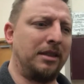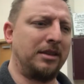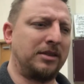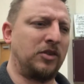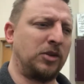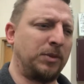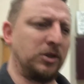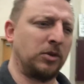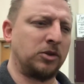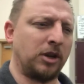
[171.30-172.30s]
things have just been
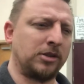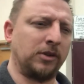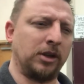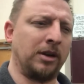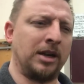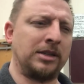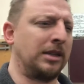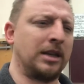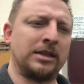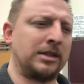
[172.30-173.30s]
so stressful and crazy
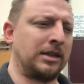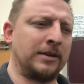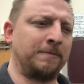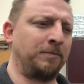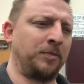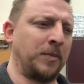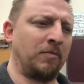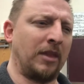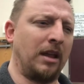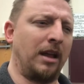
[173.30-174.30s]
that um,
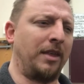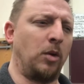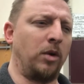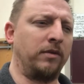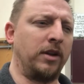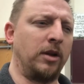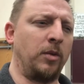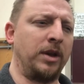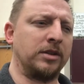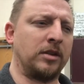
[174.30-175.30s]
I think one video a
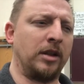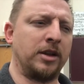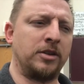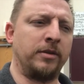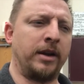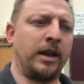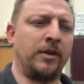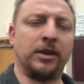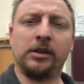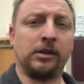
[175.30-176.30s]
week is all I can do right
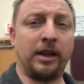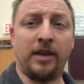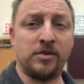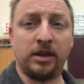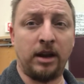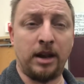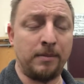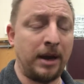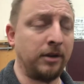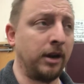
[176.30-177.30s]
now, and clearly I haven't done any
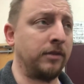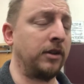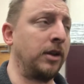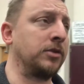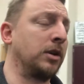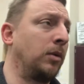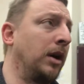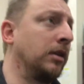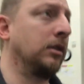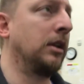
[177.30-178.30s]
Minecraft videos in a
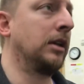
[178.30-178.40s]
while.